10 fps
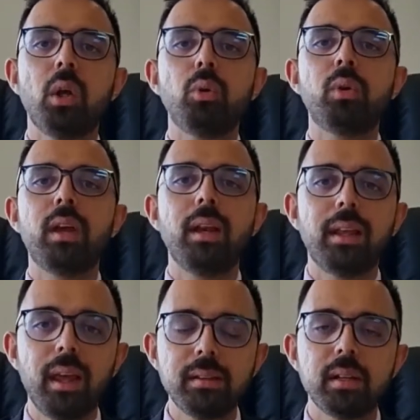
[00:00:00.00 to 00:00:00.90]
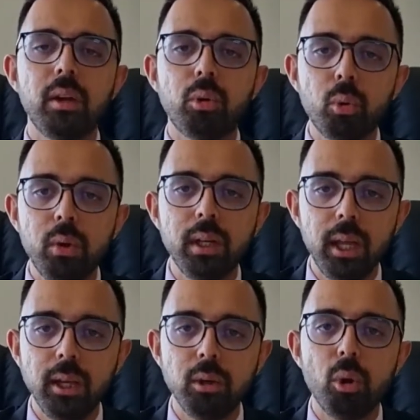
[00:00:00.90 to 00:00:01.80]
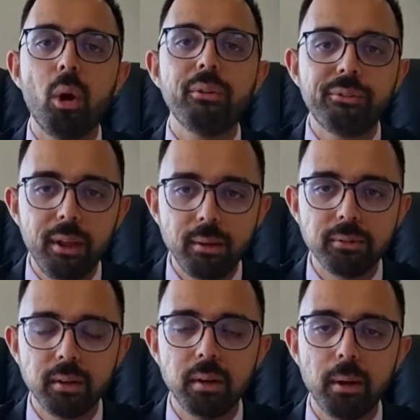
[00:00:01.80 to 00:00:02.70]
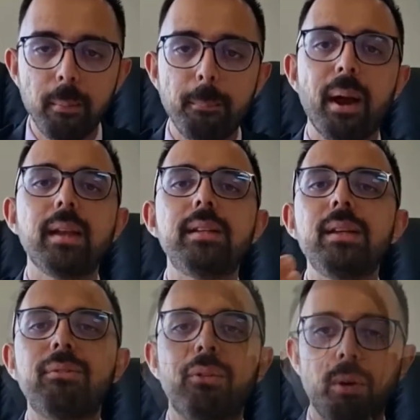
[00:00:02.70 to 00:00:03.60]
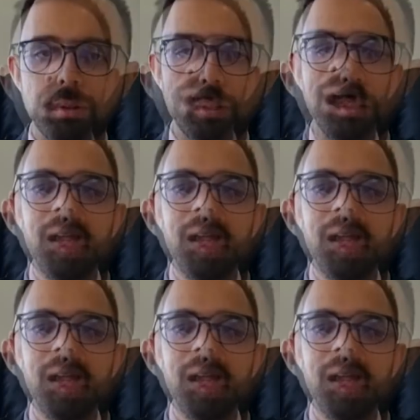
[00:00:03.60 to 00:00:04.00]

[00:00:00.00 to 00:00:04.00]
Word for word: you can get a ruling in your favor by default.